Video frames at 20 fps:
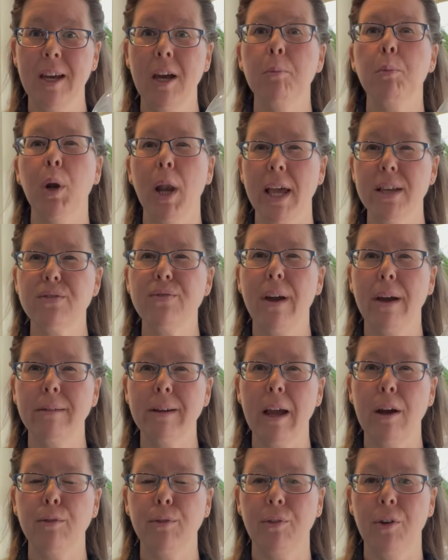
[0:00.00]
But let's find
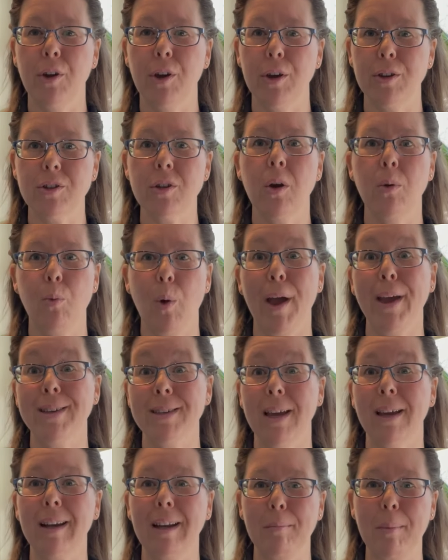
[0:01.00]
out first what
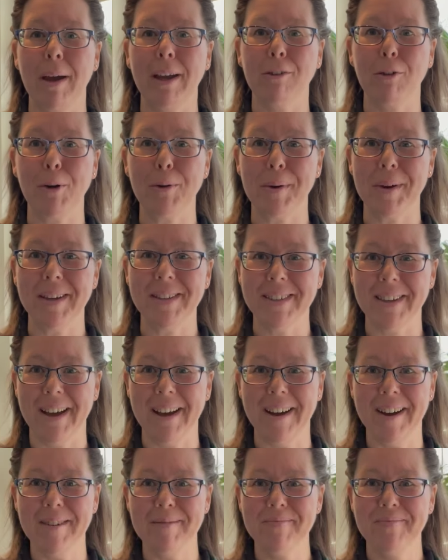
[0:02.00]
exactly microgreens
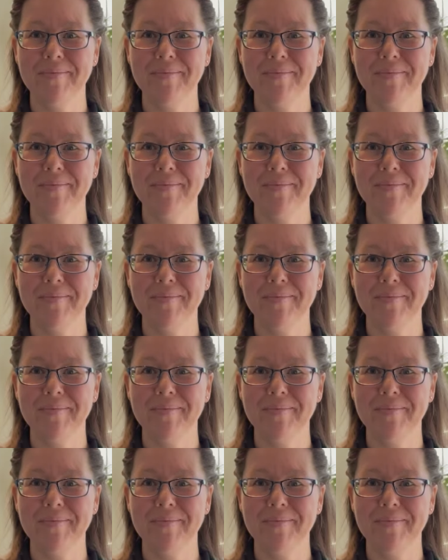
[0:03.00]
are.